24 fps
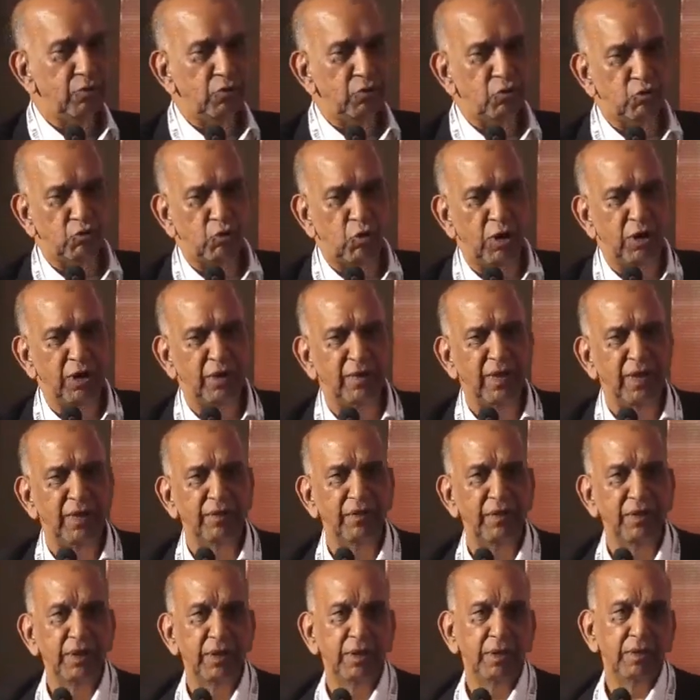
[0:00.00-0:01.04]
stronger than
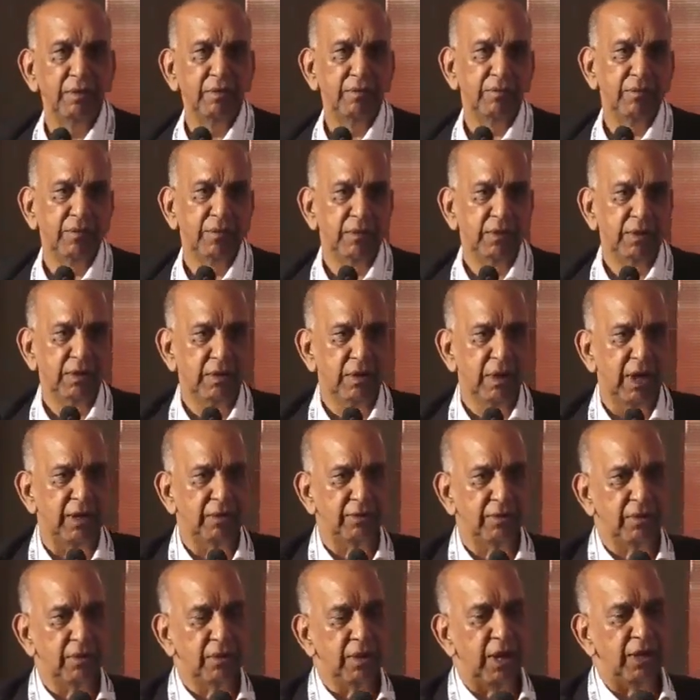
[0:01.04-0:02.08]
the
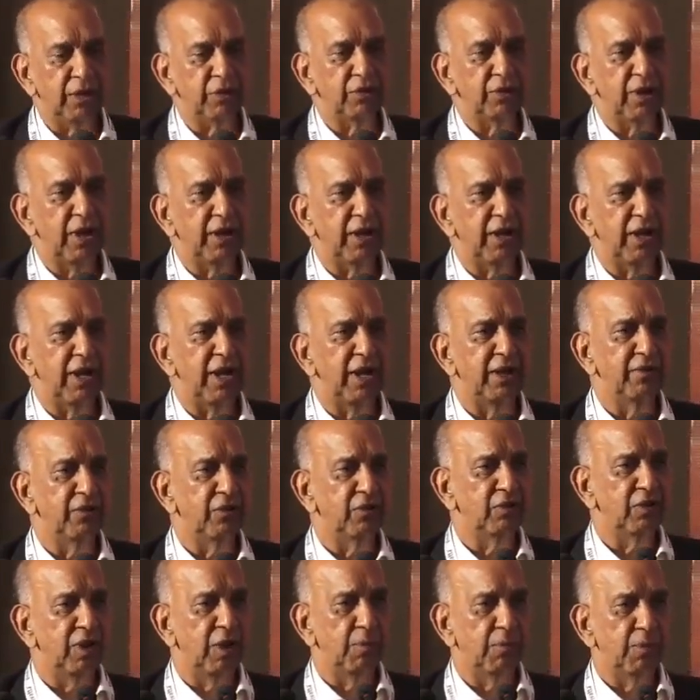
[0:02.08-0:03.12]
cast iron and the
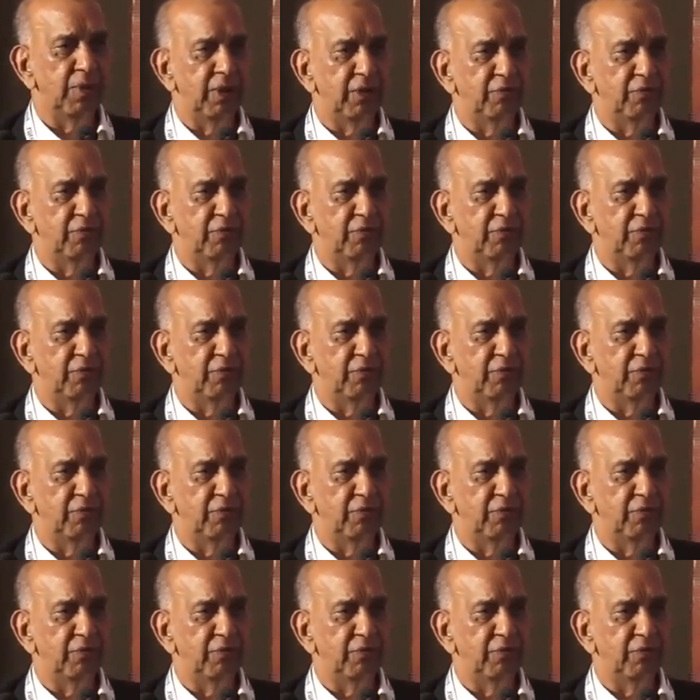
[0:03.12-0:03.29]
steel plate